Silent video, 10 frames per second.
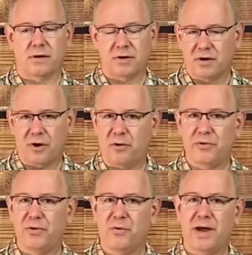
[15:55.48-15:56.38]
go
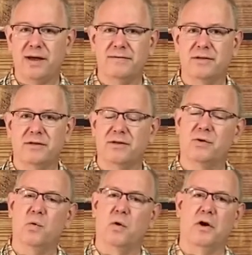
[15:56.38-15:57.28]
the way of the
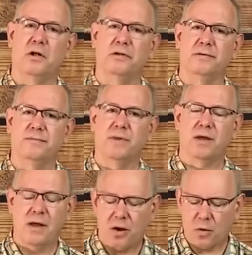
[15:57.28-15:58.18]
world.
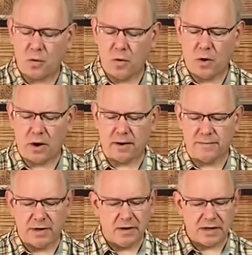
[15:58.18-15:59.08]
Or
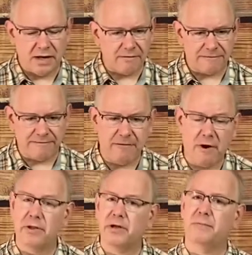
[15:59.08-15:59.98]
keep
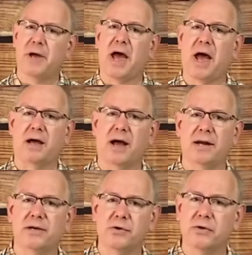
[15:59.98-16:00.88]
falling back
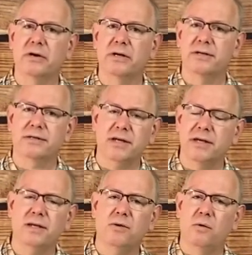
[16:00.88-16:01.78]
on your
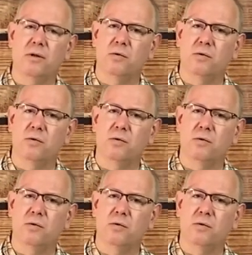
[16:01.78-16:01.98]
continual